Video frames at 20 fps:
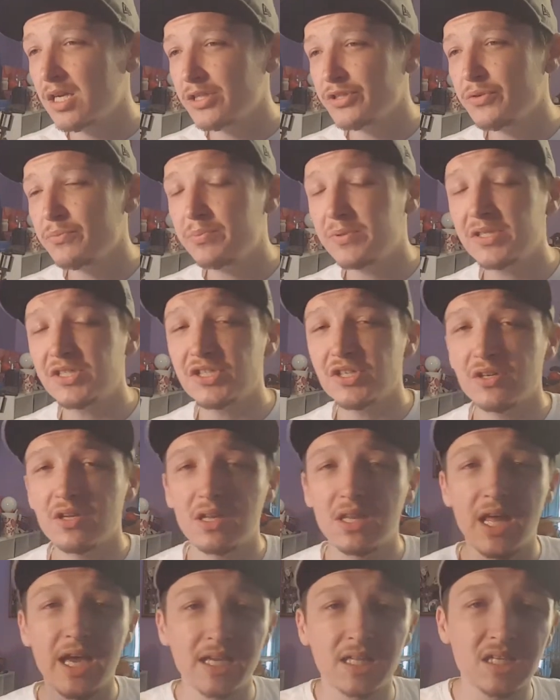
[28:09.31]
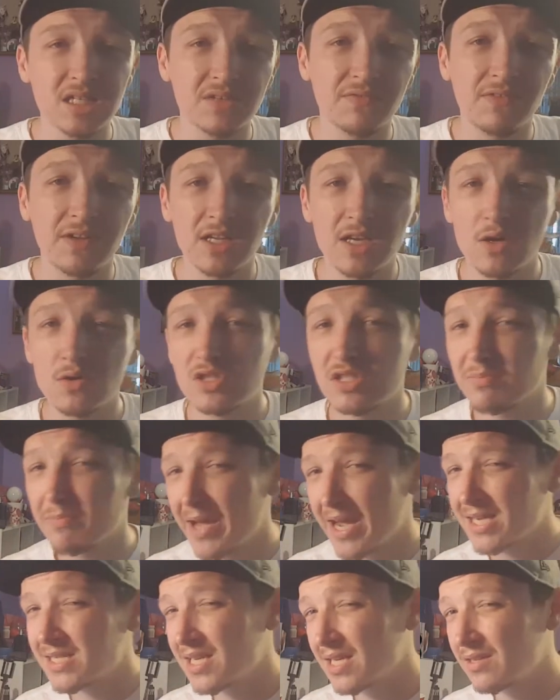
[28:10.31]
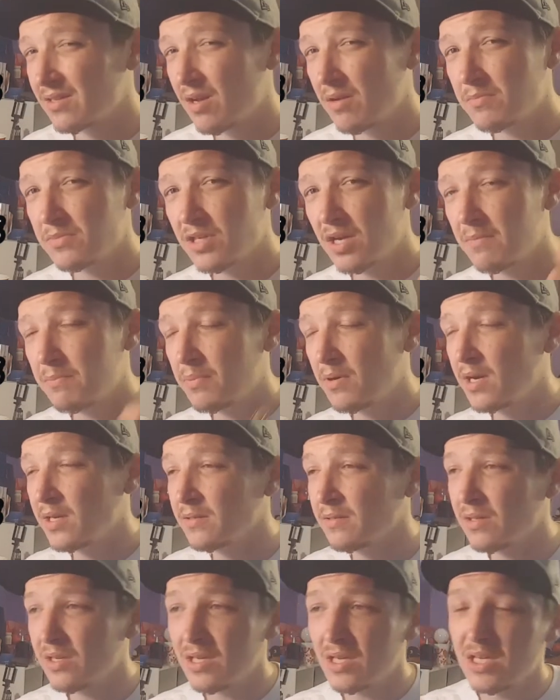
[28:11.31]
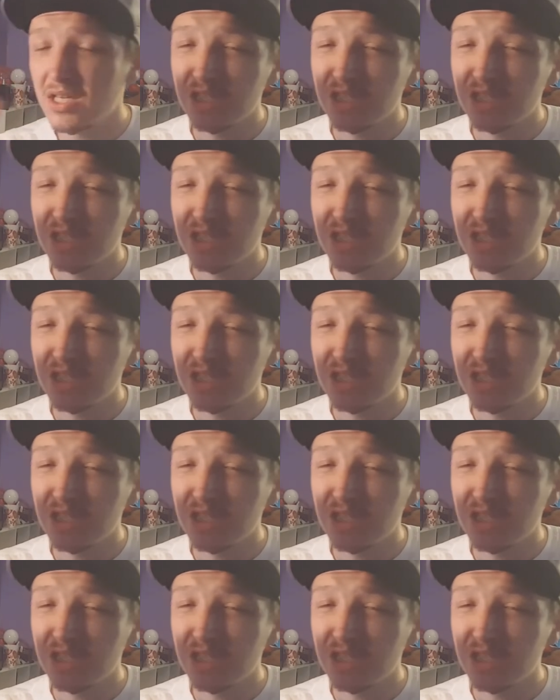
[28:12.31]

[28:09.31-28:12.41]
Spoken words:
So be sure to like this video, smash that thumbs up button,